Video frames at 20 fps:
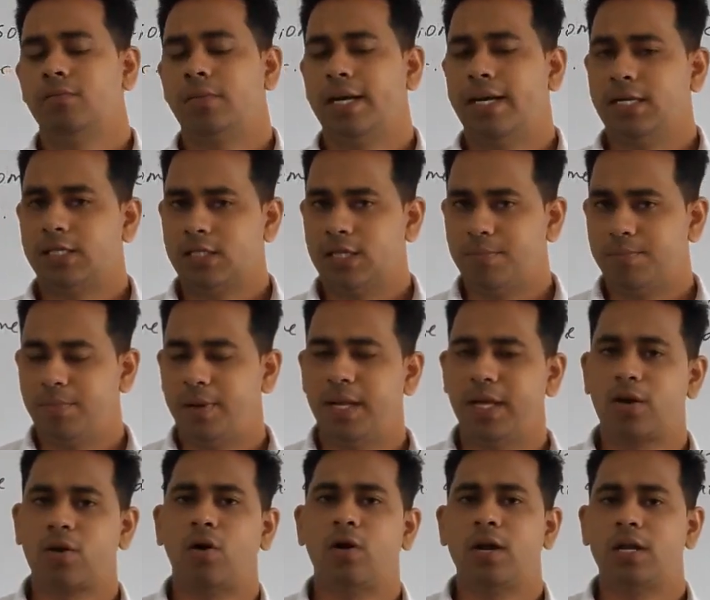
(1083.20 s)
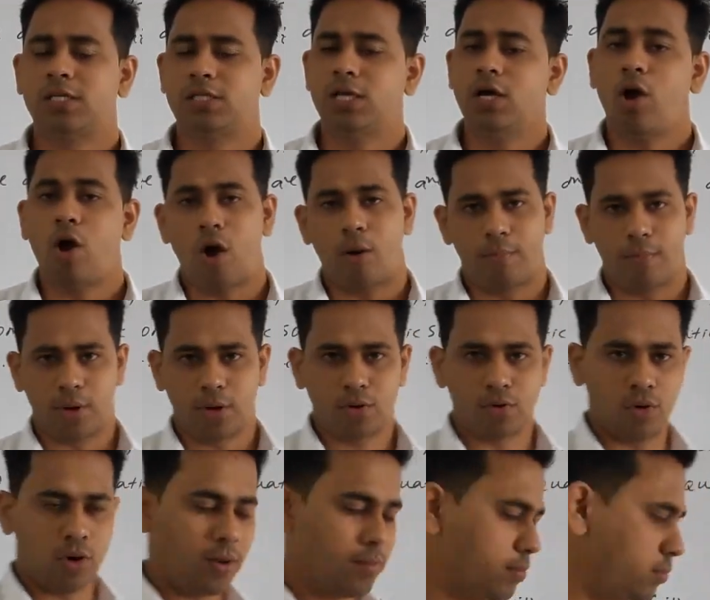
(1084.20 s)
that is simply called as the
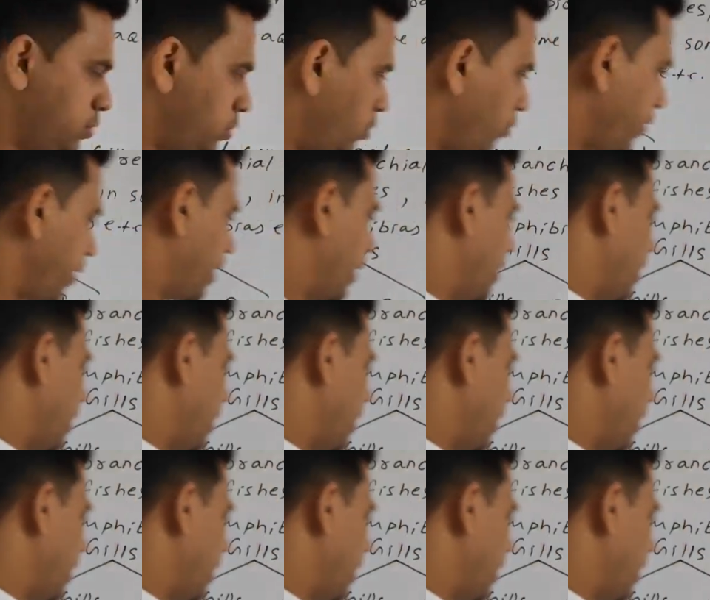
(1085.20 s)
operculum. So we can